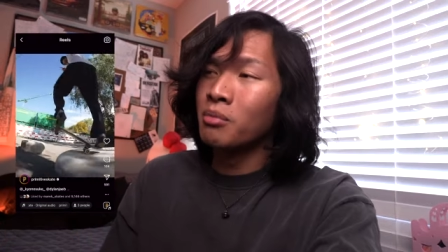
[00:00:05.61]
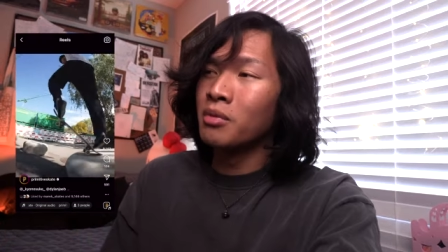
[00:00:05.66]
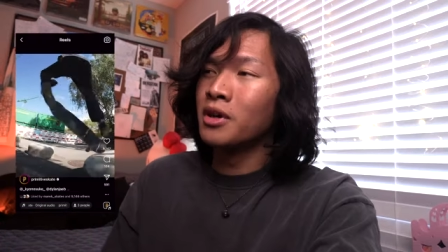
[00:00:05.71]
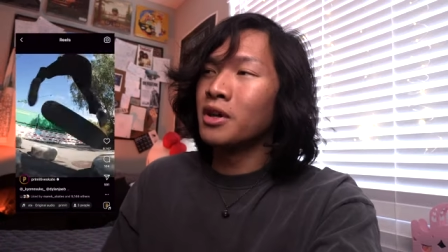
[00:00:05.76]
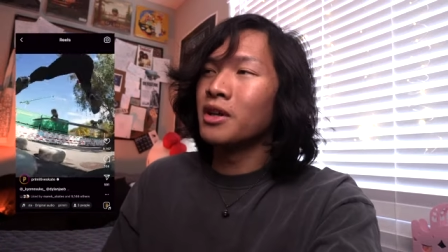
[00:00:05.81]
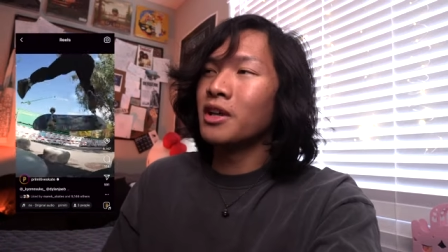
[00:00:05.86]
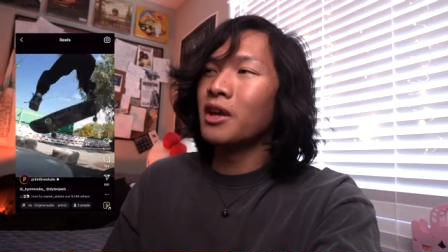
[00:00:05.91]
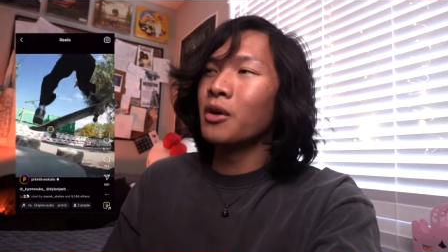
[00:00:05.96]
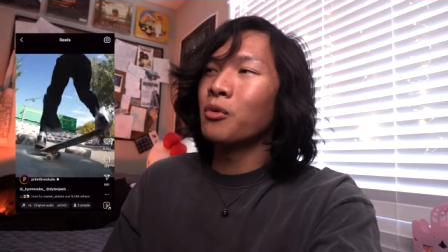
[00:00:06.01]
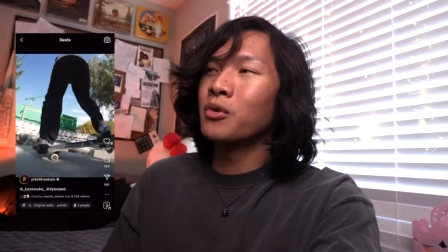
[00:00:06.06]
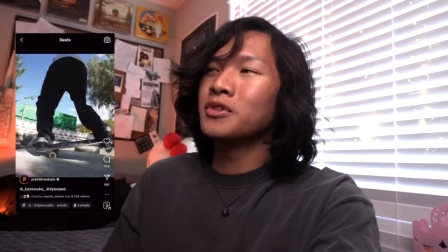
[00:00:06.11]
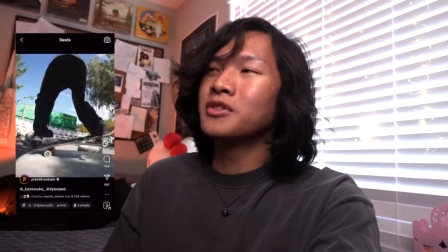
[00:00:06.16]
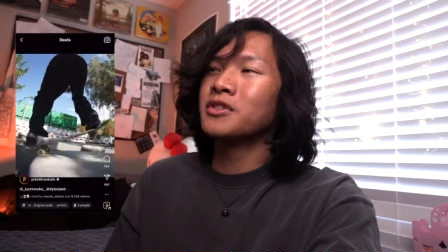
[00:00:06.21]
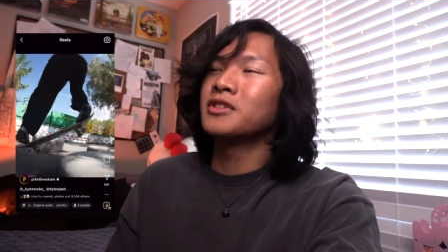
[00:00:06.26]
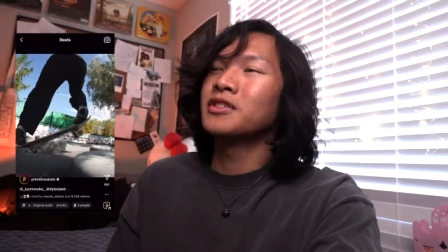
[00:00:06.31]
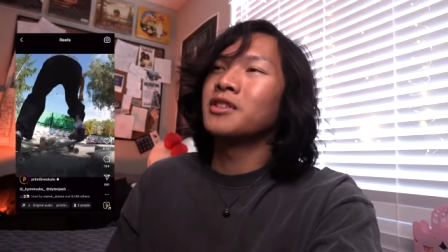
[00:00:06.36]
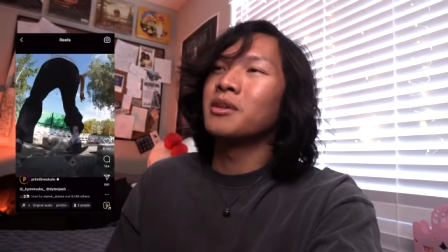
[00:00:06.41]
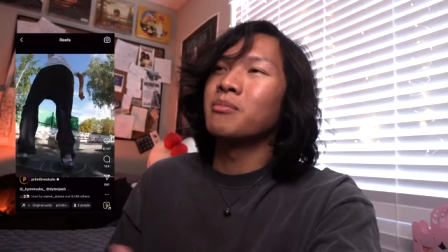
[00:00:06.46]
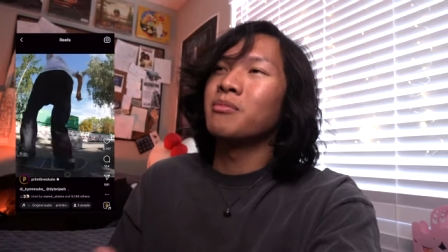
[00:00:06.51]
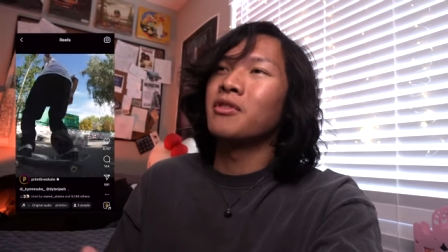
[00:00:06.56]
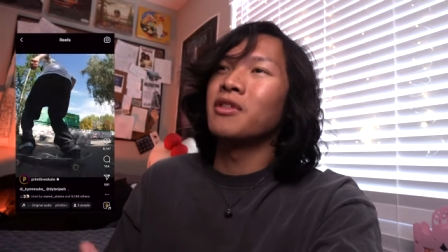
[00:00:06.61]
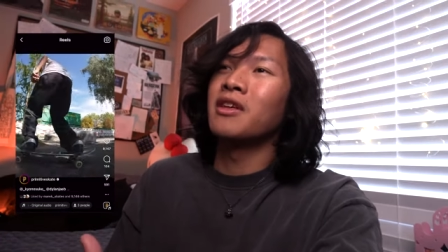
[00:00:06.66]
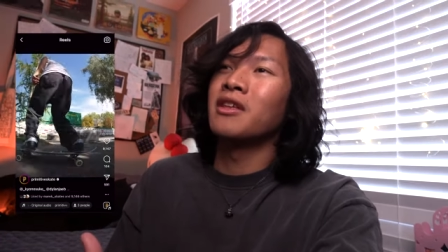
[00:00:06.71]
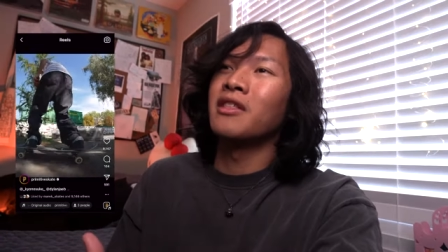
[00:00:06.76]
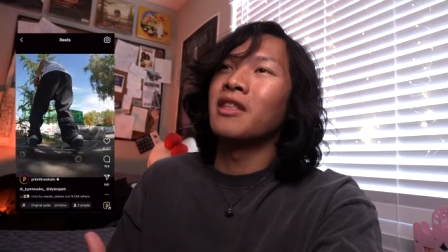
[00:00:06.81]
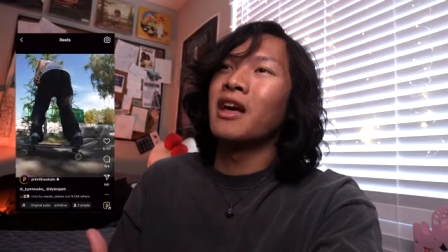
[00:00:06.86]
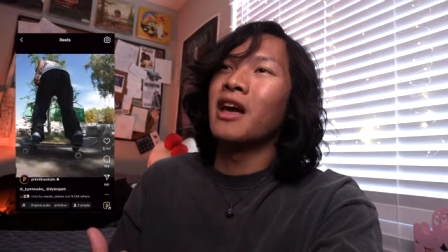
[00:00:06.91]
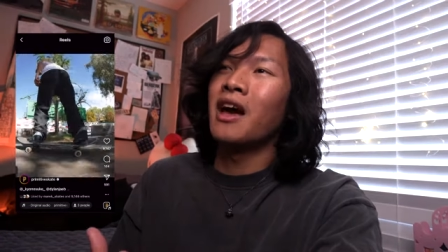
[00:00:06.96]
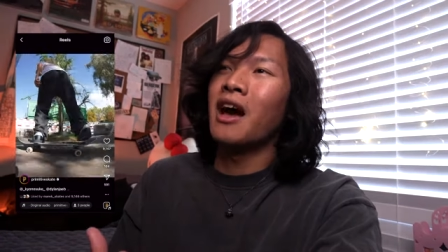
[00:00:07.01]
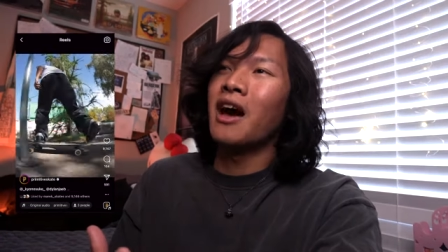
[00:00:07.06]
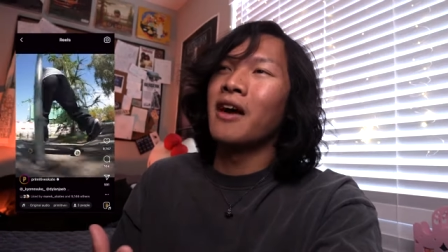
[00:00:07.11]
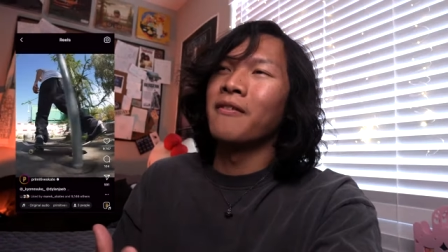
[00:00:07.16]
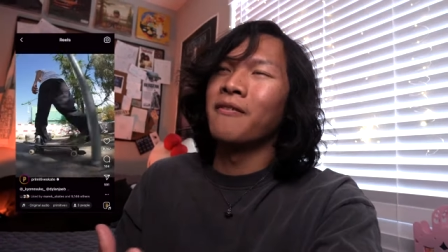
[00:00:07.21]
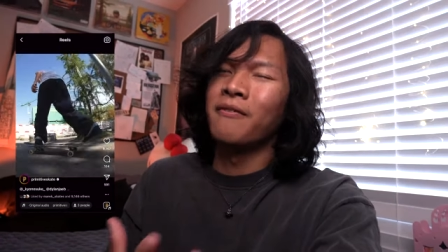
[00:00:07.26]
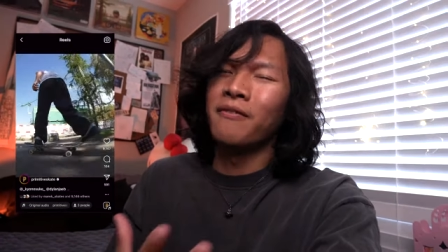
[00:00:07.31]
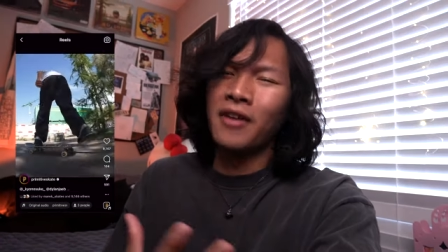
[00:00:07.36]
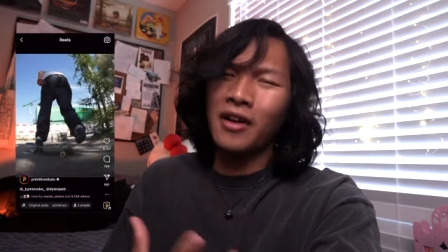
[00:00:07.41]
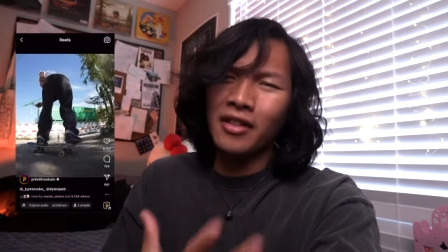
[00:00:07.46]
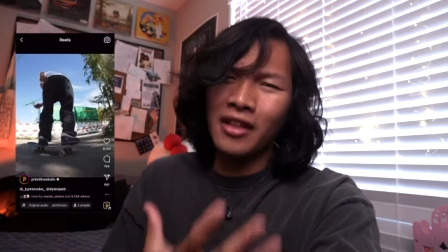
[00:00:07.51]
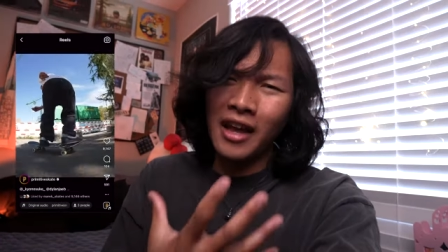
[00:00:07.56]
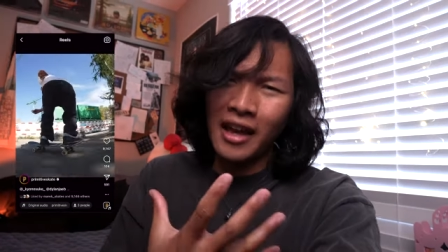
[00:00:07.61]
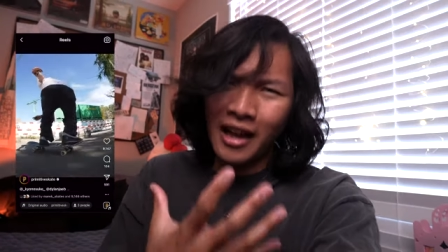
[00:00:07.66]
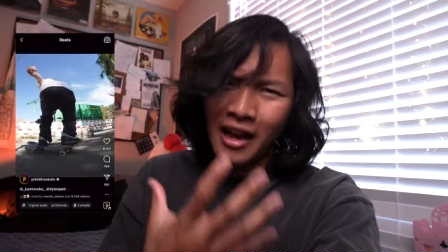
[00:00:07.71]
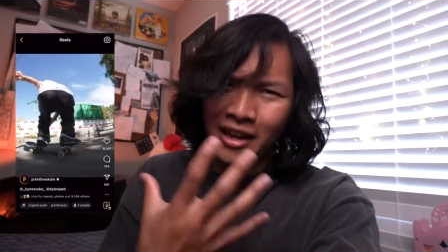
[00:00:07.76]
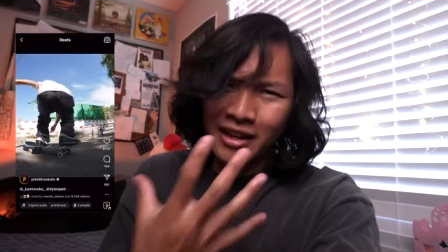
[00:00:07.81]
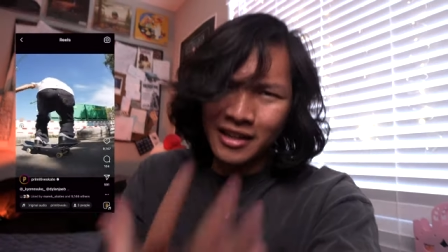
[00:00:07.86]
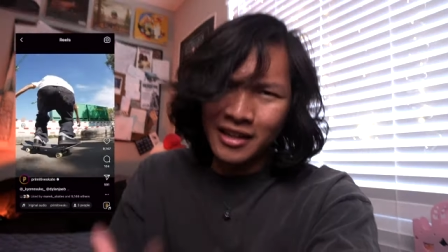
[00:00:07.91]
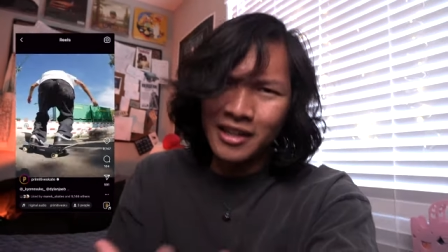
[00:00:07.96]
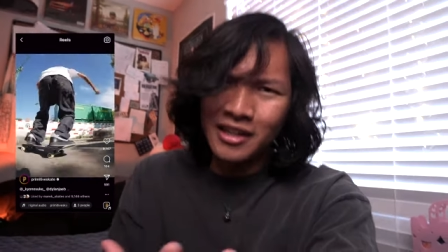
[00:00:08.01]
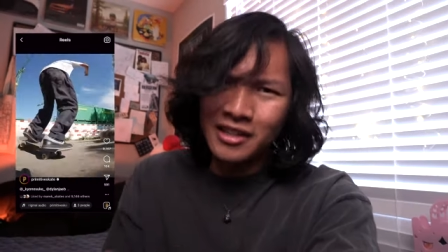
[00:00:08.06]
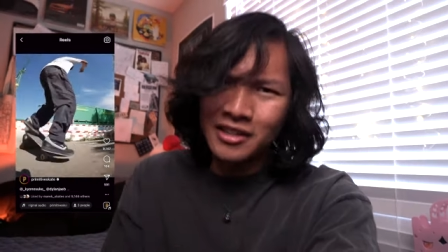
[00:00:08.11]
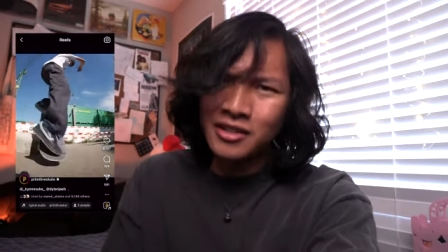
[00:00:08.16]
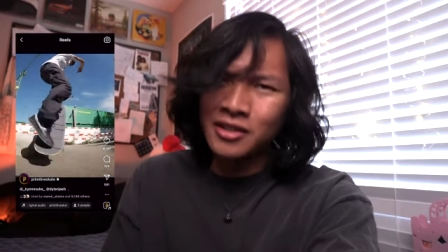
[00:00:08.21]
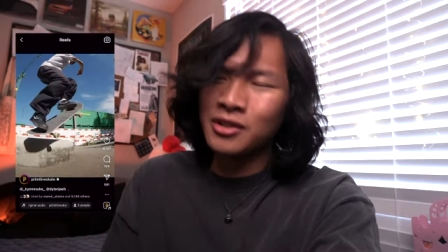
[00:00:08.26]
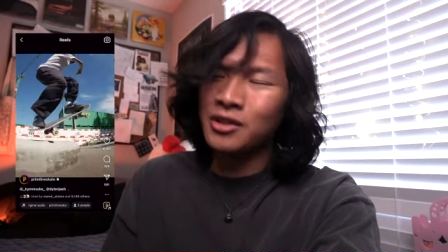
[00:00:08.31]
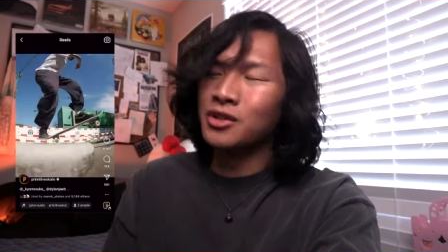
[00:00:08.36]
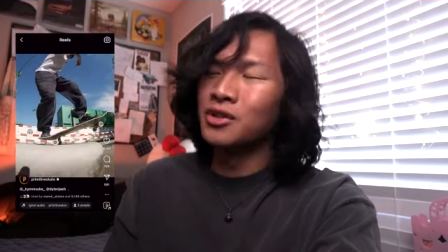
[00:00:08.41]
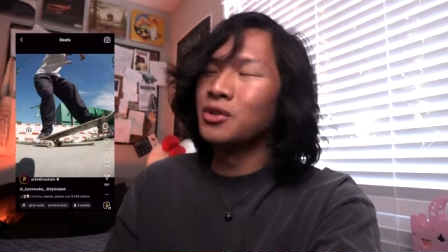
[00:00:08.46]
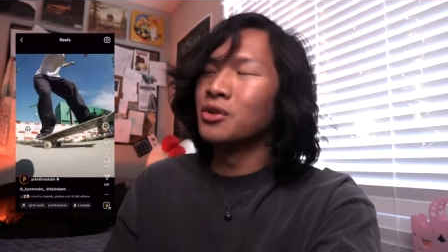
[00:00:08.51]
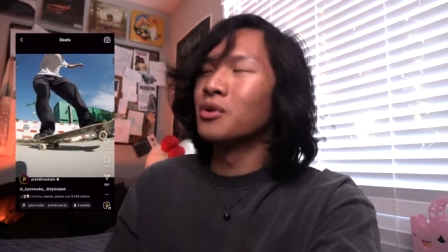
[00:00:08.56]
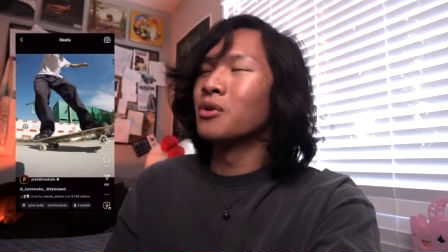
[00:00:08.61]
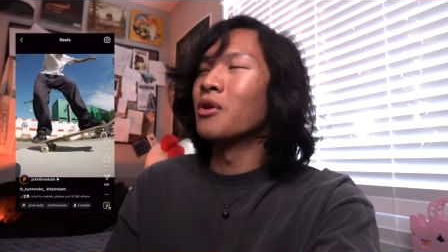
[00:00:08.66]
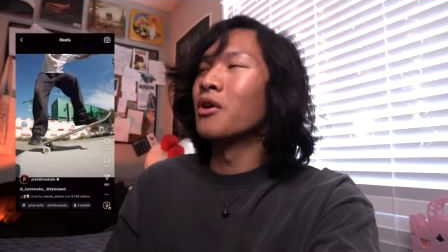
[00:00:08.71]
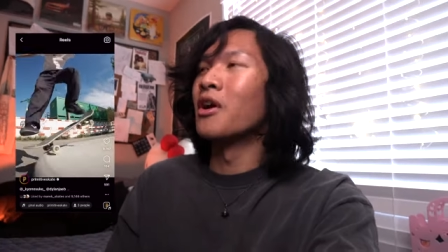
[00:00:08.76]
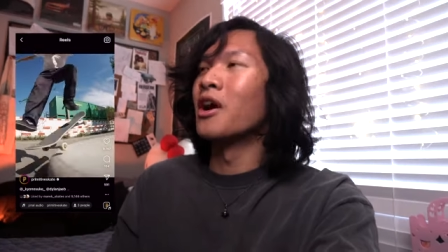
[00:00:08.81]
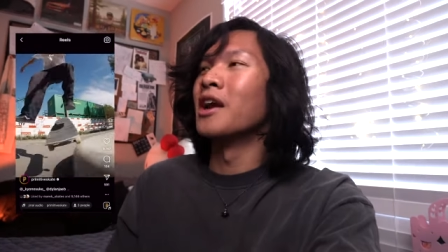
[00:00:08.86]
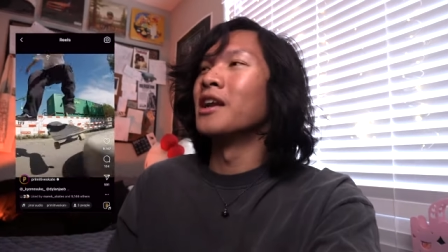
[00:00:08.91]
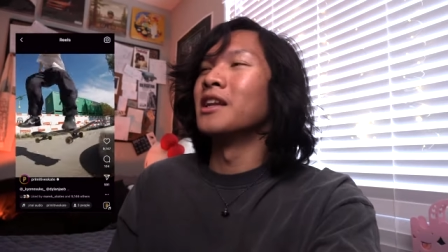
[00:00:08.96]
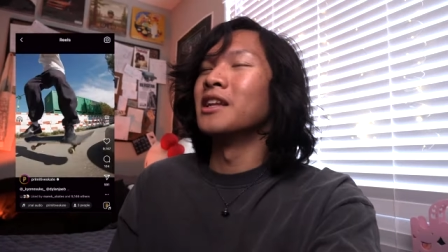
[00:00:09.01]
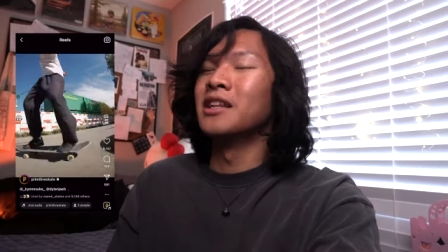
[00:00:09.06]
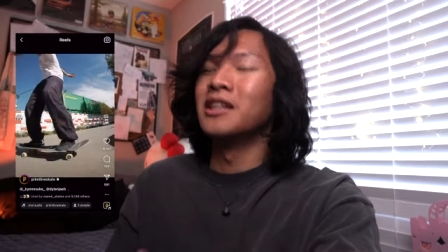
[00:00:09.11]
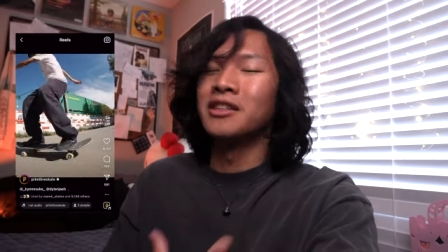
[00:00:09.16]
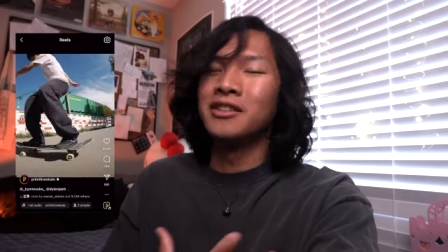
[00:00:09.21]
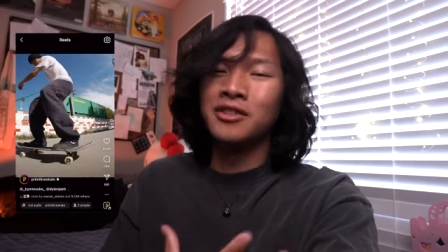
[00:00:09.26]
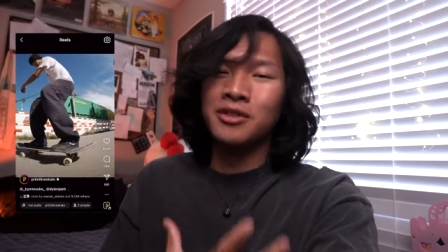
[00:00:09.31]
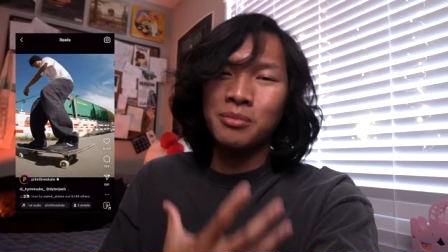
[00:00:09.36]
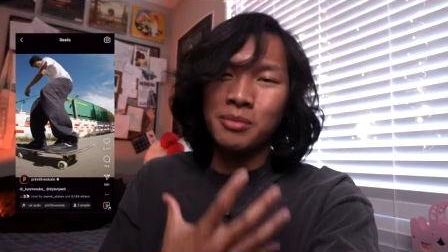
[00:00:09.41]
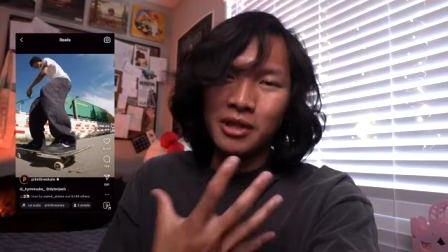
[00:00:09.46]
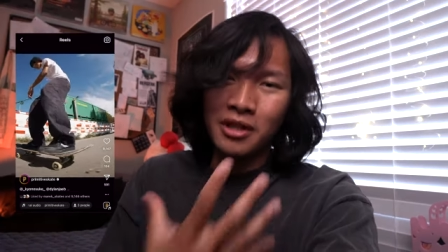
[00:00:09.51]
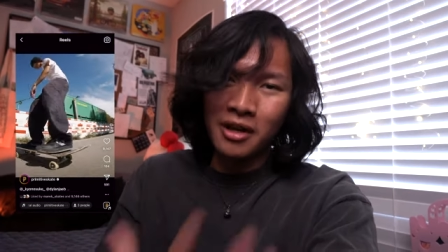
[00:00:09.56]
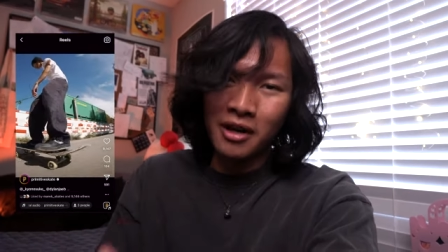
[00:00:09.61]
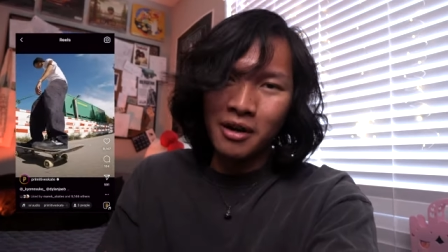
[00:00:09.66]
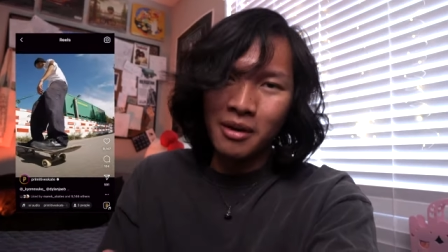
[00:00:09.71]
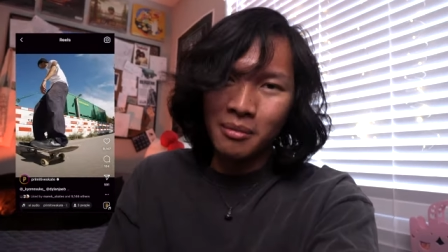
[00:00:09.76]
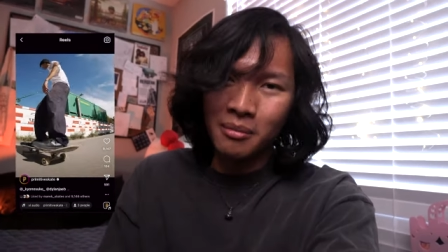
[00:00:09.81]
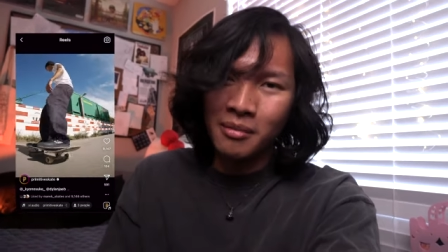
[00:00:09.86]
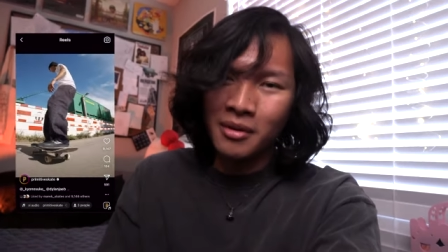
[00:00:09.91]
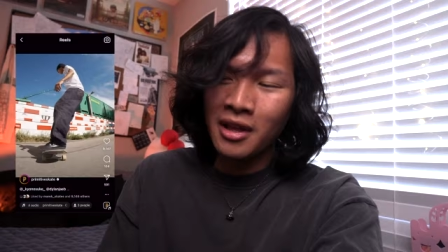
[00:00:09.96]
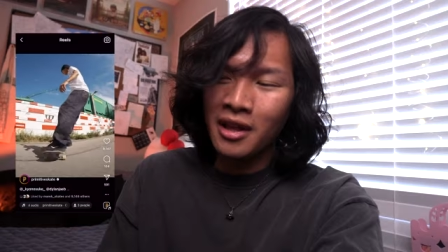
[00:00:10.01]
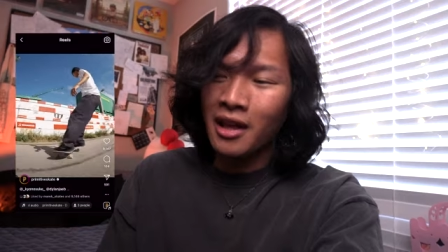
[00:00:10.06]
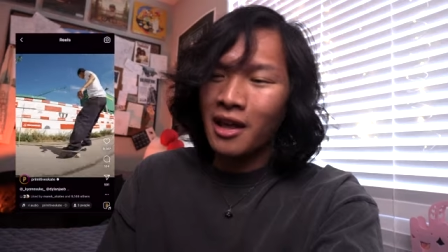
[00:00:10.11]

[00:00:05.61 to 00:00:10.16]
but it wasn't something that I felt like I needed to do or I needed to become.